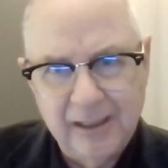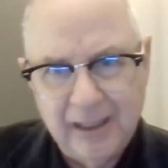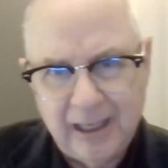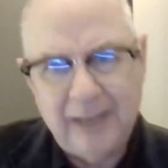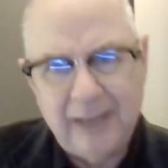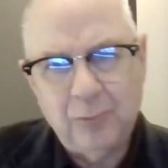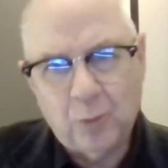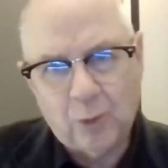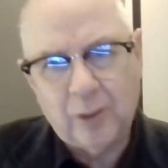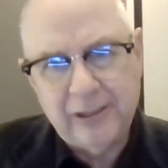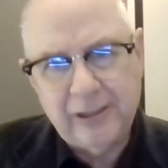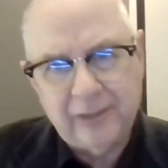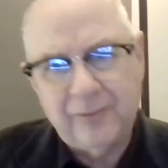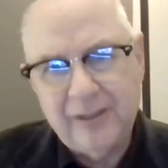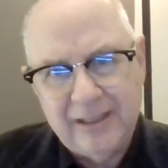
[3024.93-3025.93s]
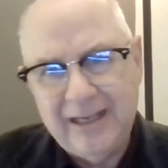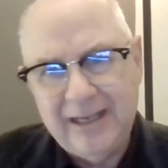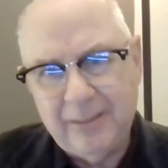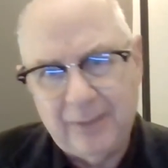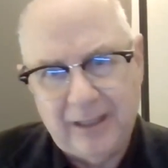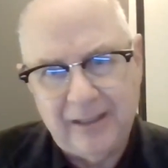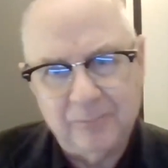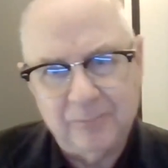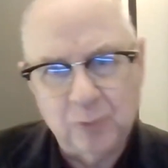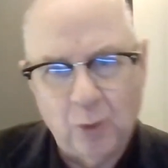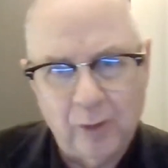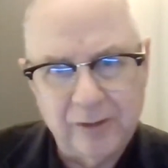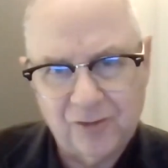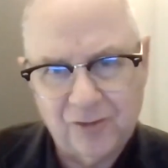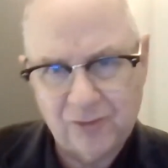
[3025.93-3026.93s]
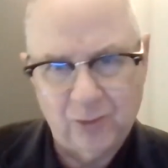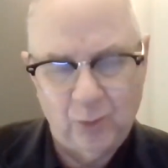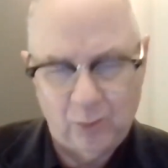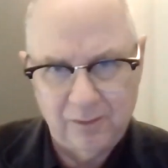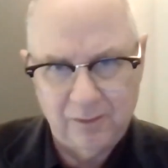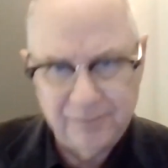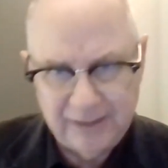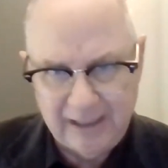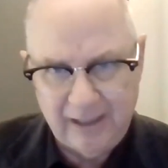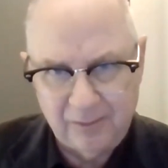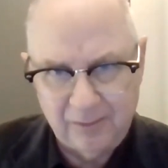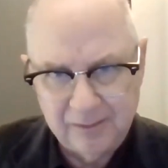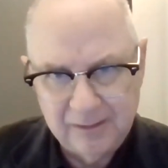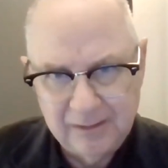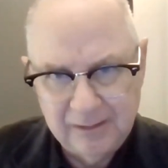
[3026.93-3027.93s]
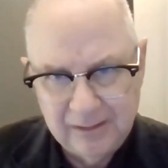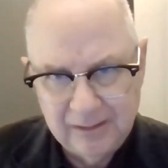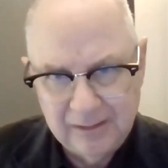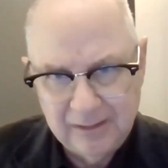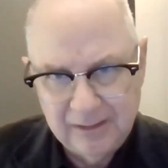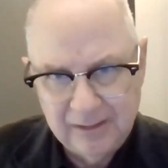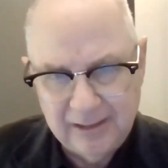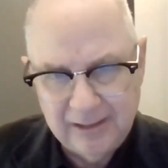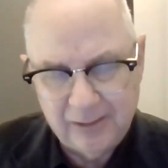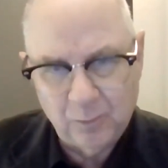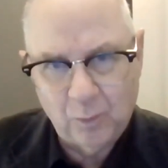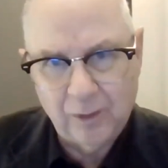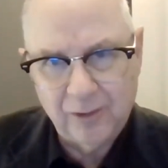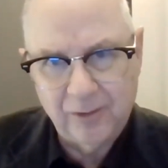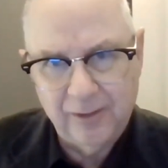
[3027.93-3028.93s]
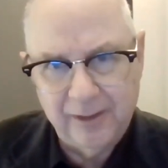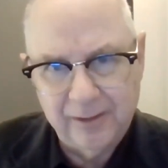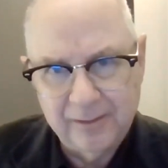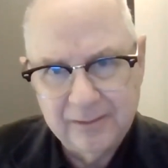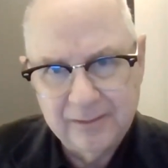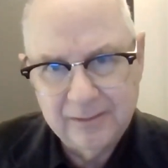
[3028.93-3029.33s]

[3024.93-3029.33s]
I worry every day about him going to school now and wondering,